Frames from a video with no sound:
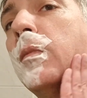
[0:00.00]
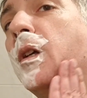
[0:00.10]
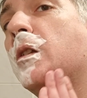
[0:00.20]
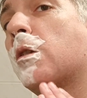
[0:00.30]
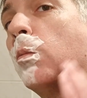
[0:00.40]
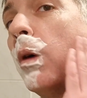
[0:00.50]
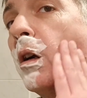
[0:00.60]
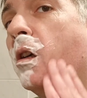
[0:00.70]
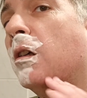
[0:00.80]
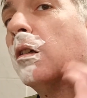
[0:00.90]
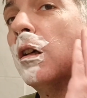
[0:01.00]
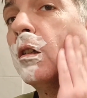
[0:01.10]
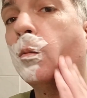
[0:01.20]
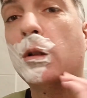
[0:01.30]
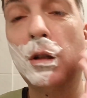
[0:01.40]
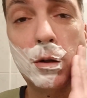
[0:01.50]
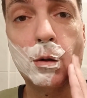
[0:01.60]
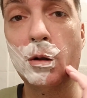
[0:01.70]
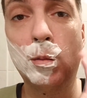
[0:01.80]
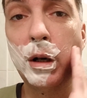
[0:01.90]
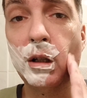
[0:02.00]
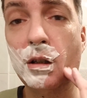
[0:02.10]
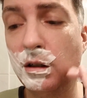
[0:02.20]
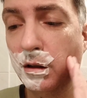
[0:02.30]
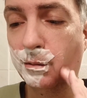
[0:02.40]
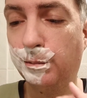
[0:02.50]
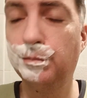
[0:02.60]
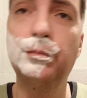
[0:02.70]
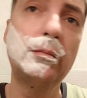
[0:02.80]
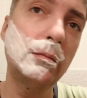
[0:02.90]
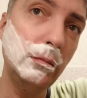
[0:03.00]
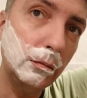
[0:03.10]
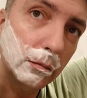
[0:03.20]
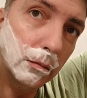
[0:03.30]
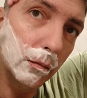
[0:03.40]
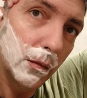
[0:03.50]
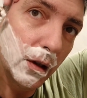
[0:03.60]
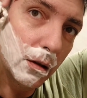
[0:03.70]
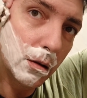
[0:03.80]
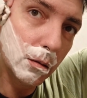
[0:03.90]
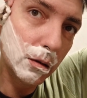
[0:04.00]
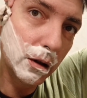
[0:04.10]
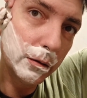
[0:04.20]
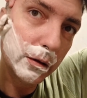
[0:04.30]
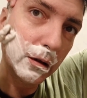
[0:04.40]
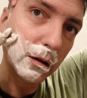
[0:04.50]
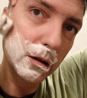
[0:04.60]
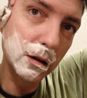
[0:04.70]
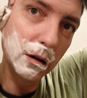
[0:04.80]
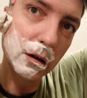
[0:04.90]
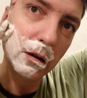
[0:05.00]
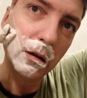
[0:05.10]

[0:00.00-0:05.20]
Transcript: It's barking a lot, but it's not biting. So definitely